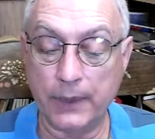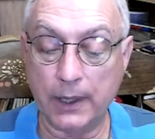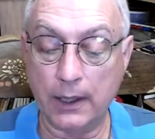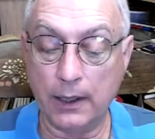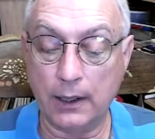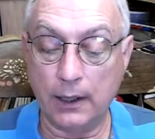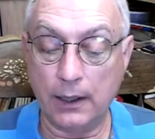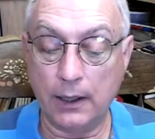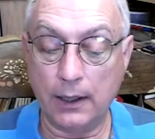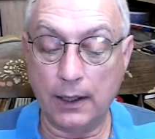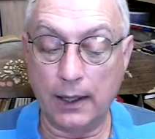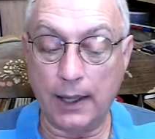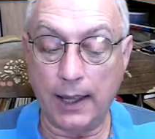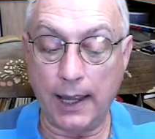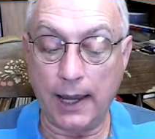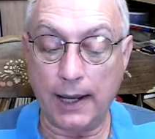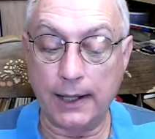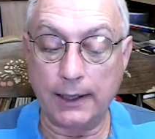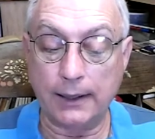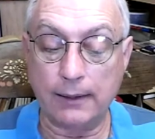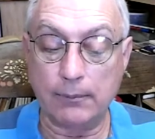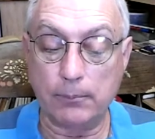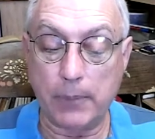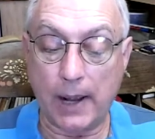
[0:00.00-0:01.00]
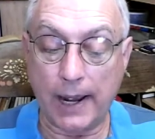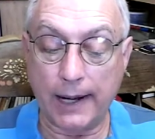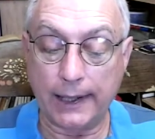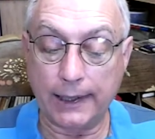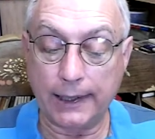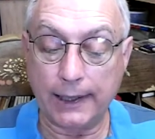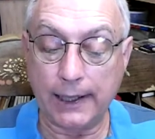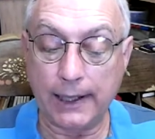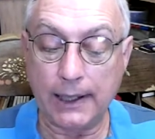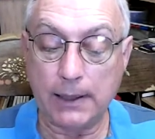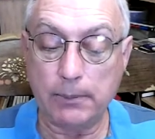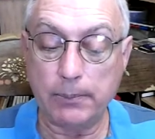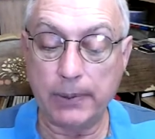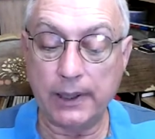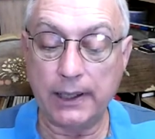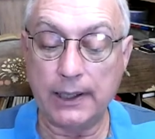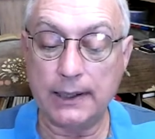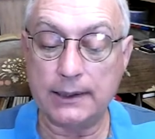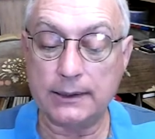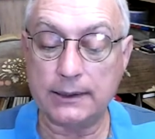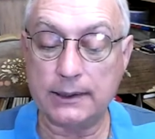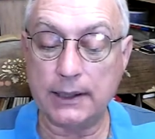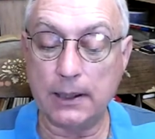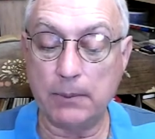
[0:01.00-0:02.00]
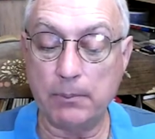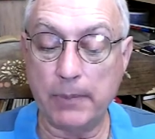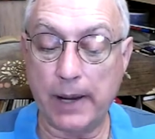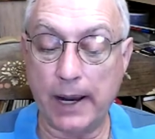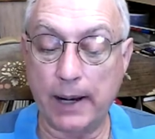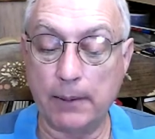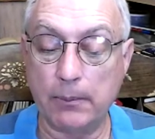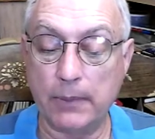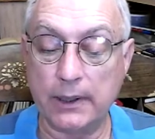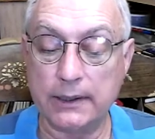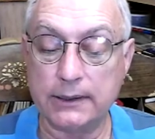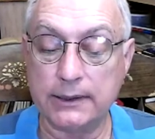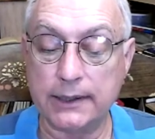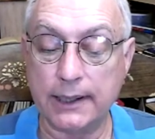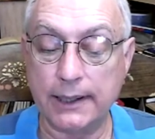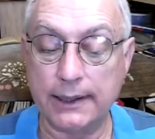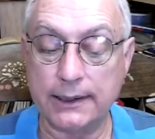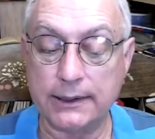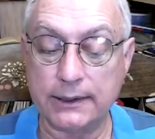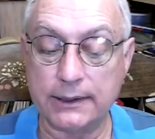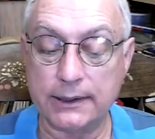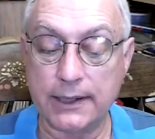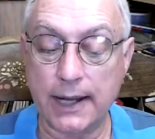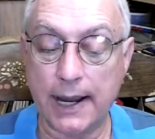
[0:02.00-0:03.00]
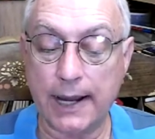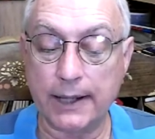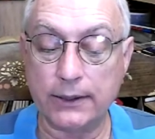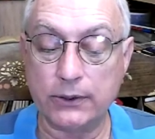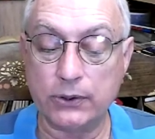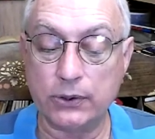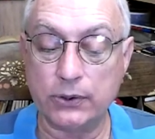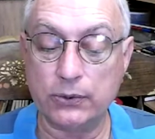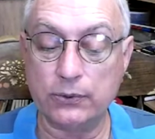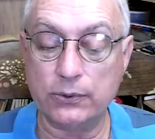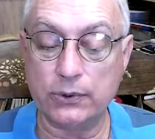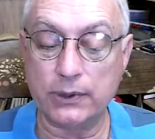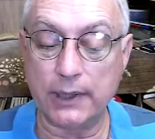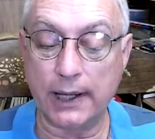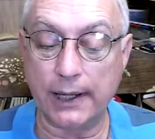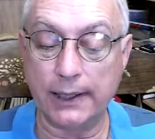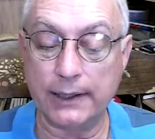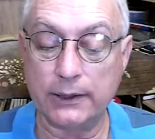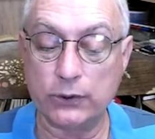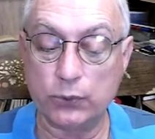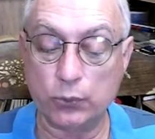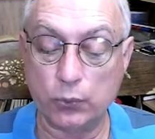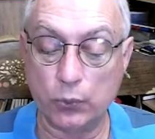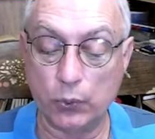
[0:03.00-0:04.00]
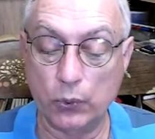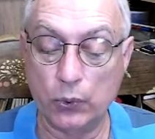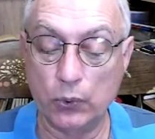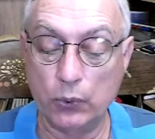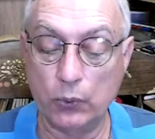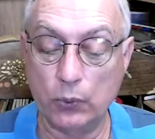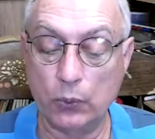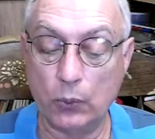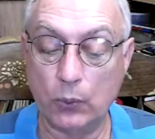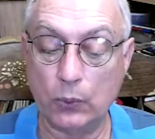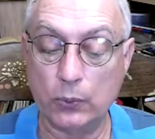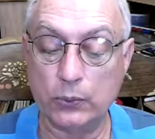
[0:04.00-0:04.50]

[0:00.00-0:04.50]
And by keeping his commandments and his statutes and his rules,